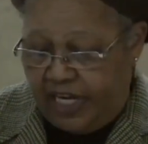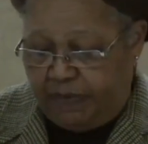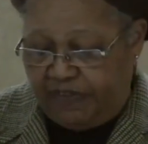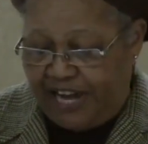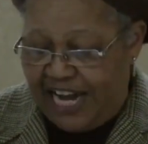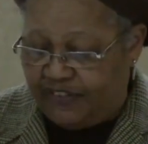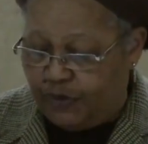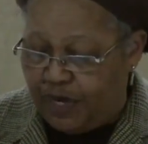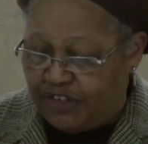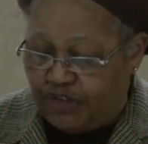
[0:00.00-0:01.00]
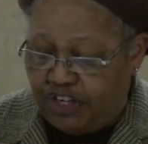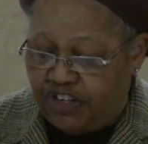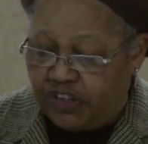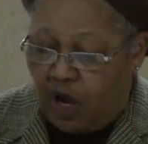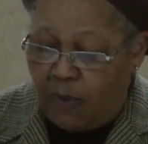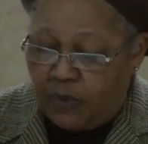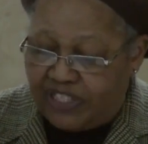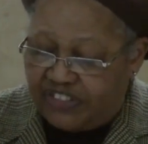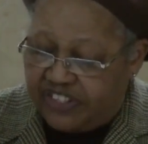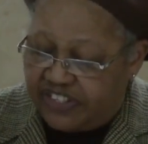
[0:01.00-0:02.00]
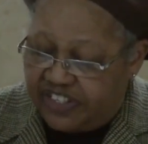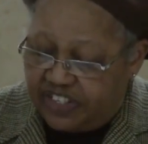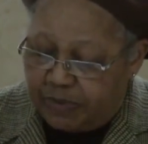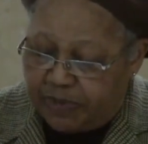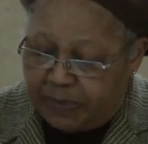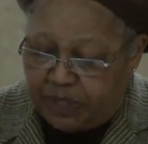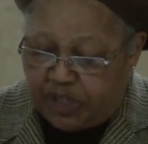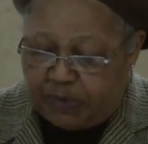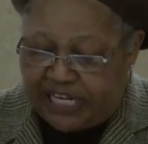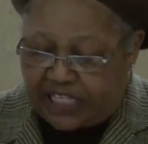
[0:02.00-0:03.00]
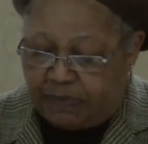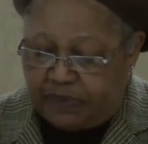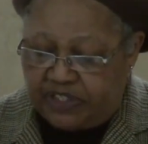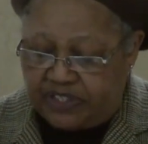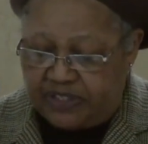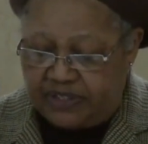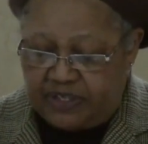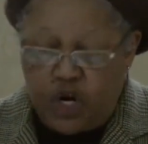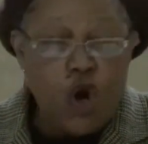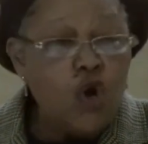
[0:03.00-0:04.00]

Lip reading: It provides for registration of Commonwealth citizens and British protected persons.